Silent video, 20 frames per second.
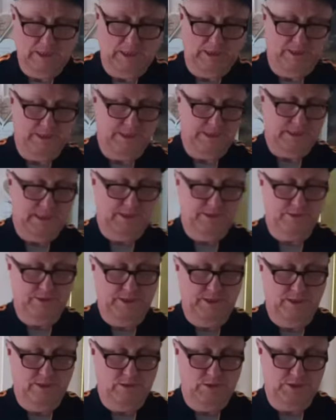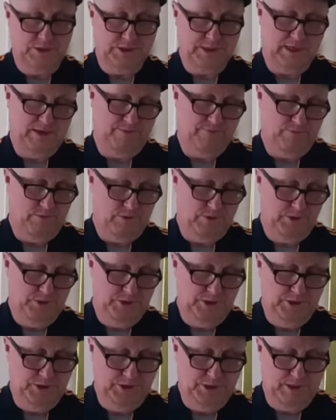It says here you got saffron,
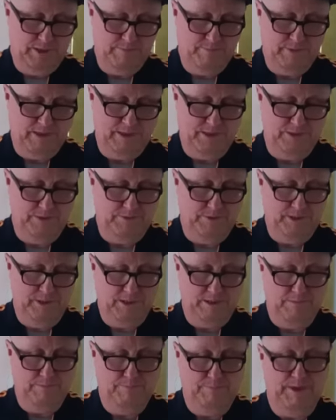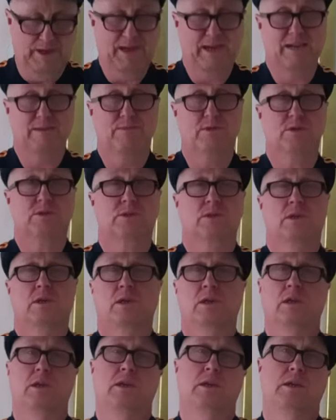ginger, mandarin, and bergamot.
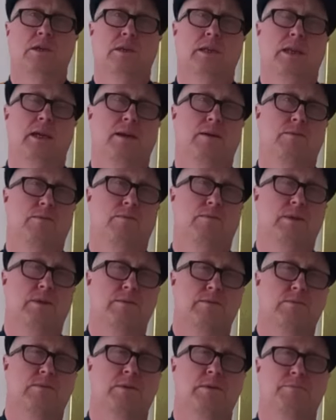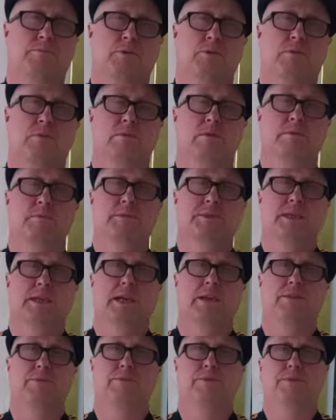Now you put all them
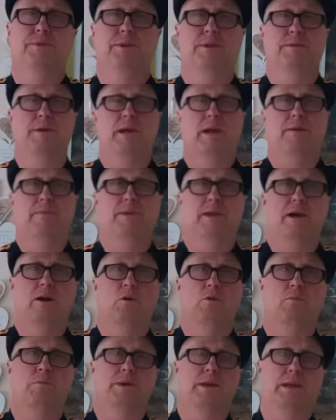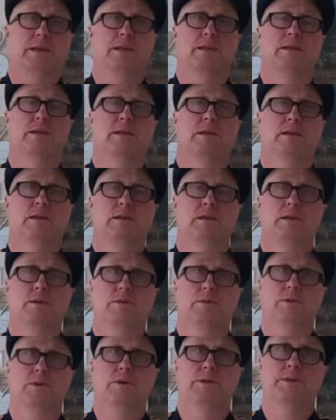together in the the opening,
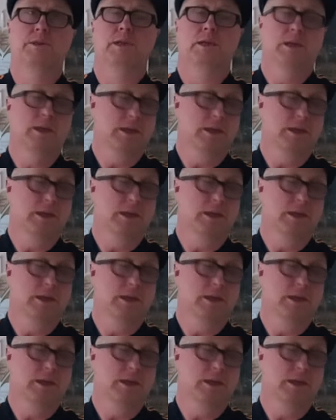right?